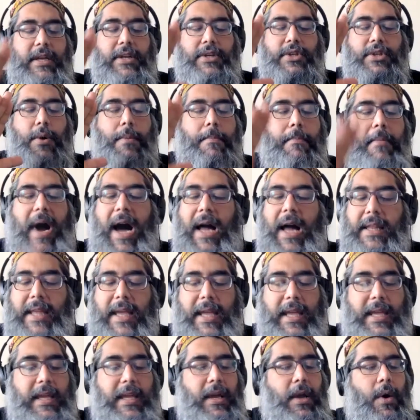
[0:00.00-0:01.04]
to
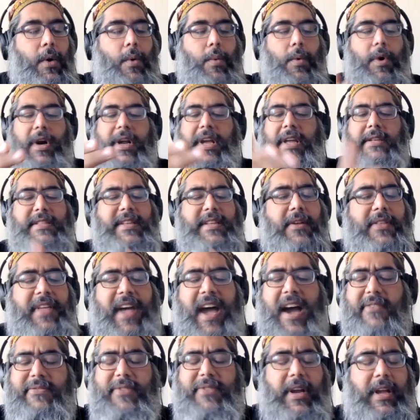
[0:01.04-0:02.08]
Mali, work in South
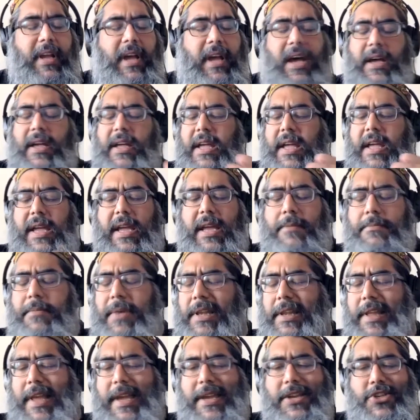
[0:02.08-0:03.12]
Africa, in
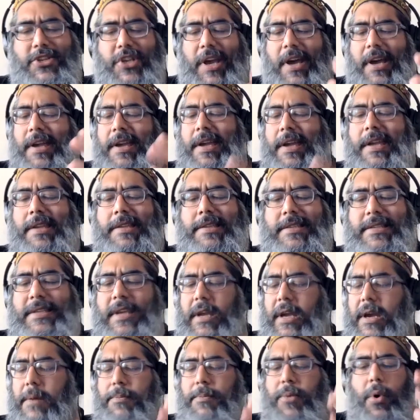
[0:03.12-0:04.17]
Malaysia, in
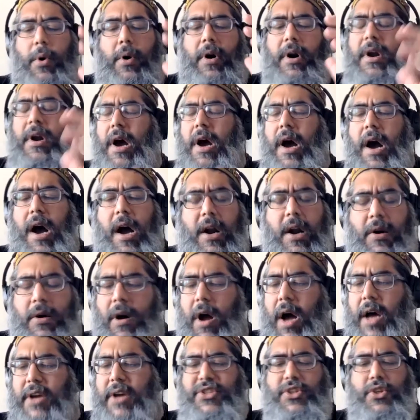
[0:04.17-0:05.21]
Singapore,
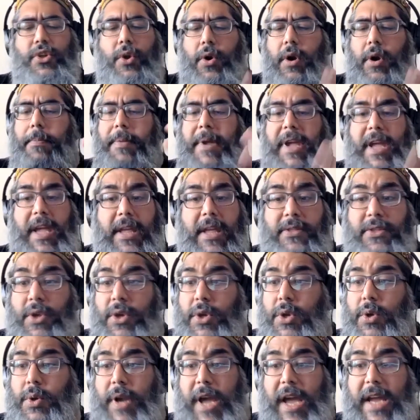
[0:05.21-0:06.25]
across Europe, in the
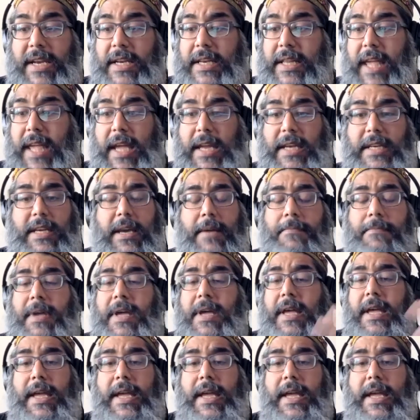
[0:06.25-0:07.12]
United Kingdom,